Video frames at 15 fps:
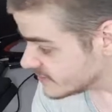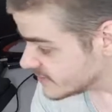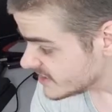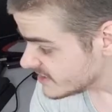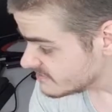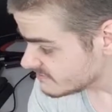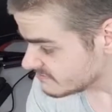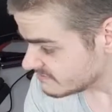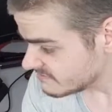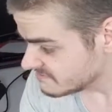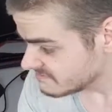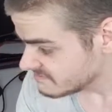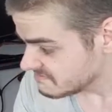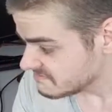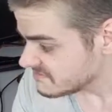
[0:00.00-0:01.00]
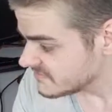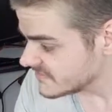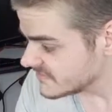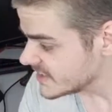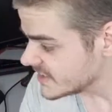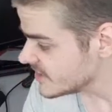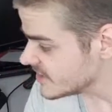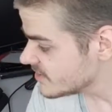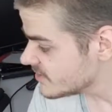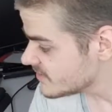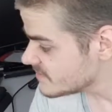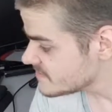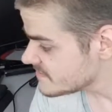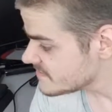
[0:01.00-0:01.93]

I mean, you know,